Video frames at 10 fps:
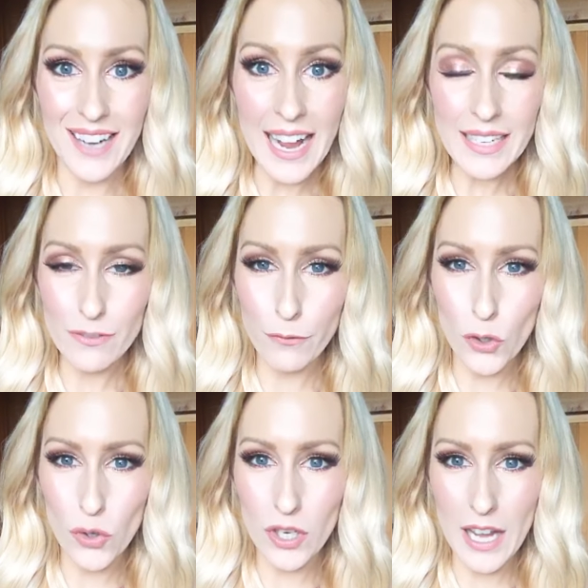right?
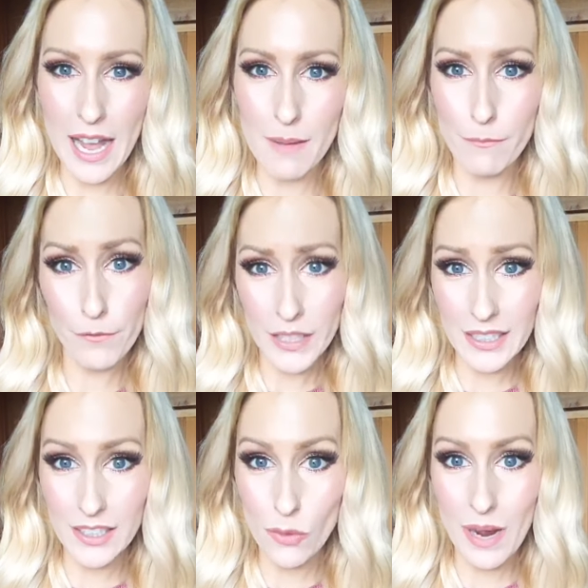For um,
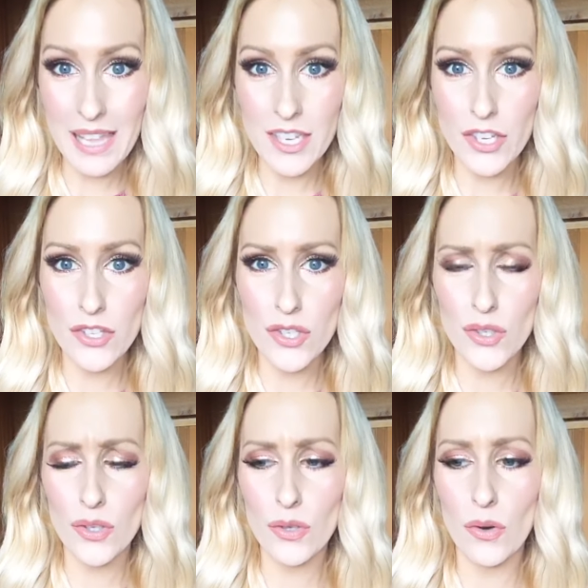feeling the way that you
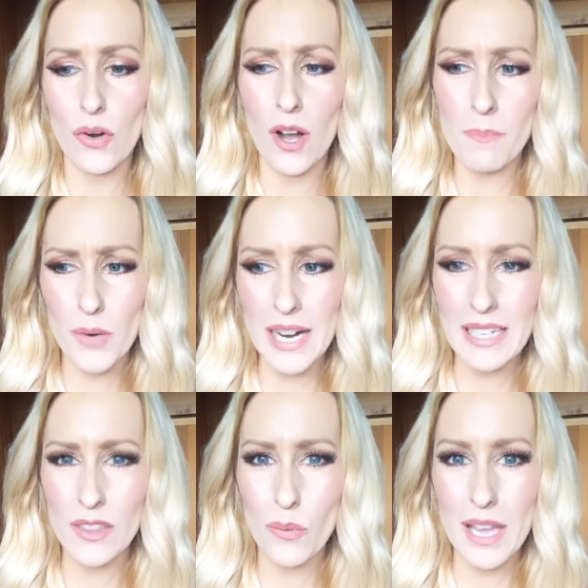do or
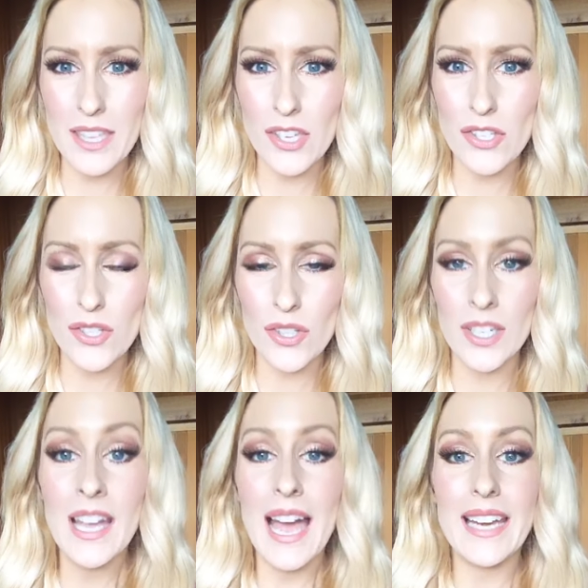operating the way that you
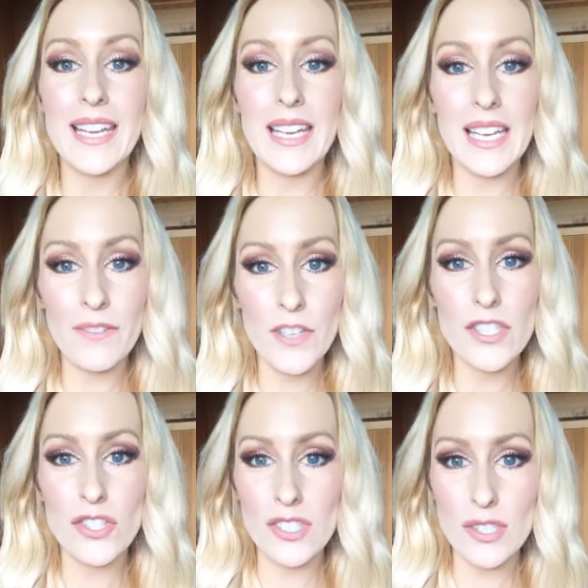do. And if
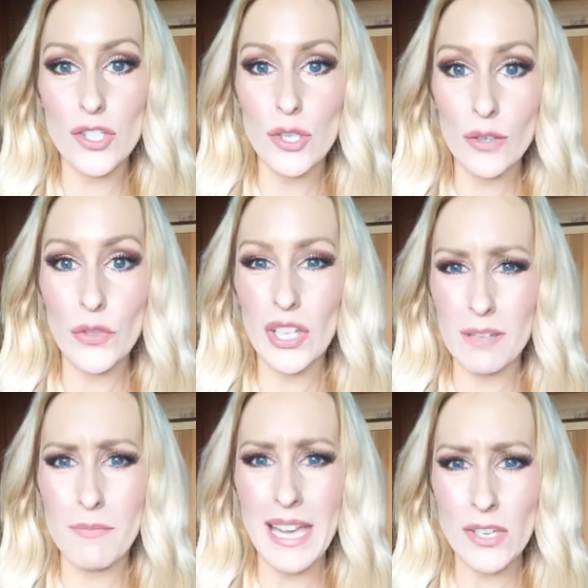it's just the two of you,
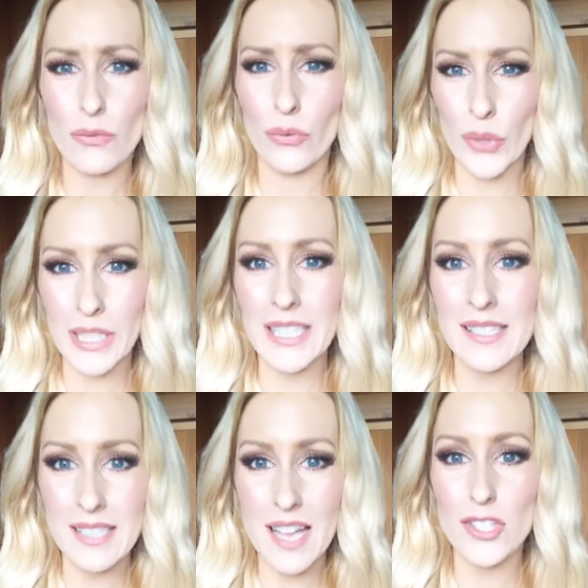can make you really
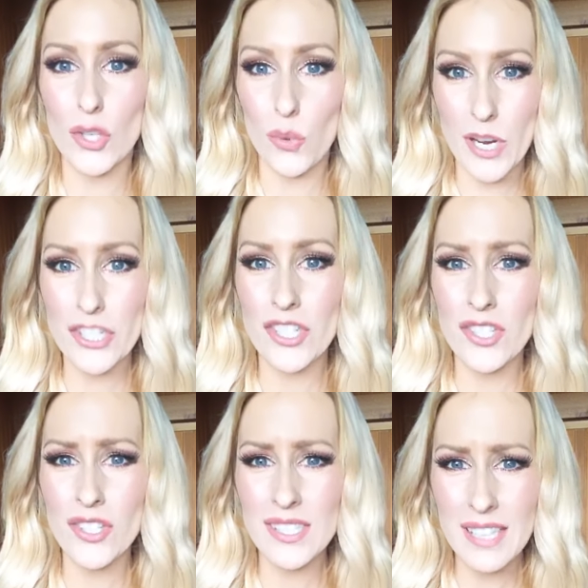start to
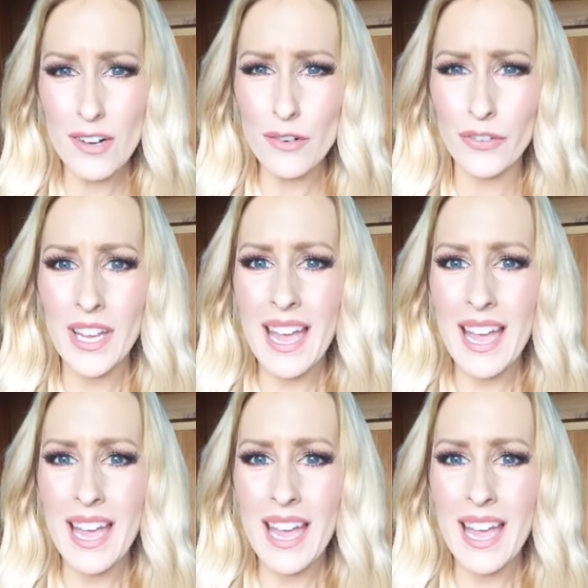question yourself